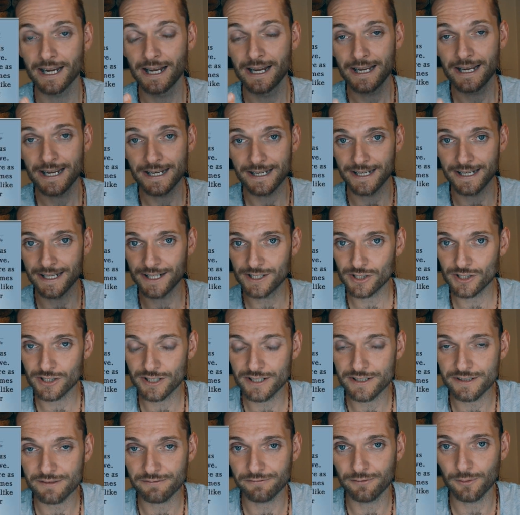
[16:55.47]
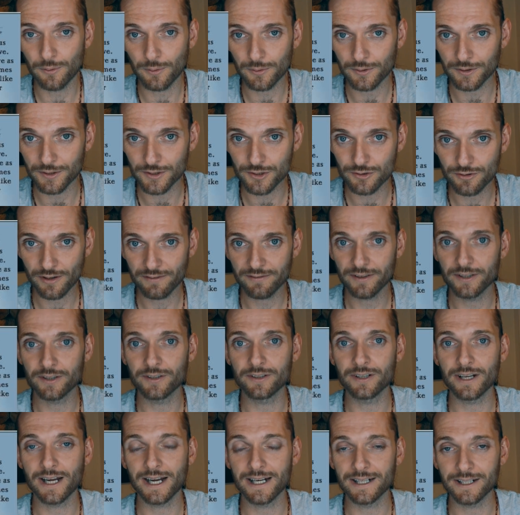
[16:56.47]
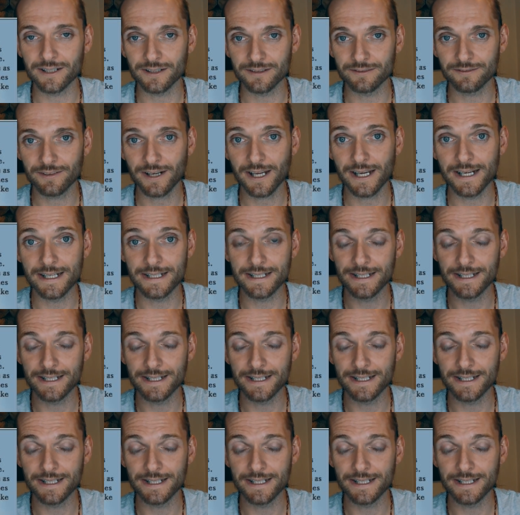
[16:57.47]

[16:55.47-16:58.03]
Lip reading: An angel is a photon traveling on an angle of light.